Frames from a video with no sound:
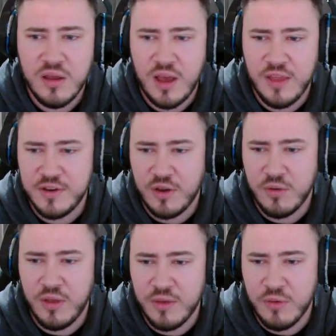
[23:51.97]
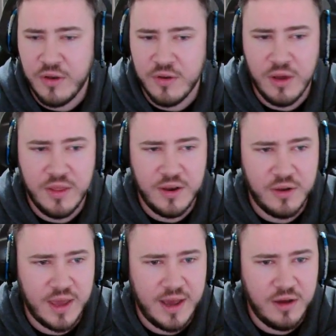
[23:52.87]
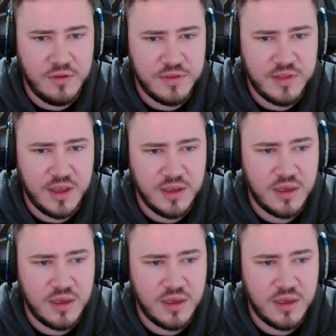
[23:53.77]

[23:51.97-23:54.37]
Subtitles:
and they wonder why they don't get out of the stake.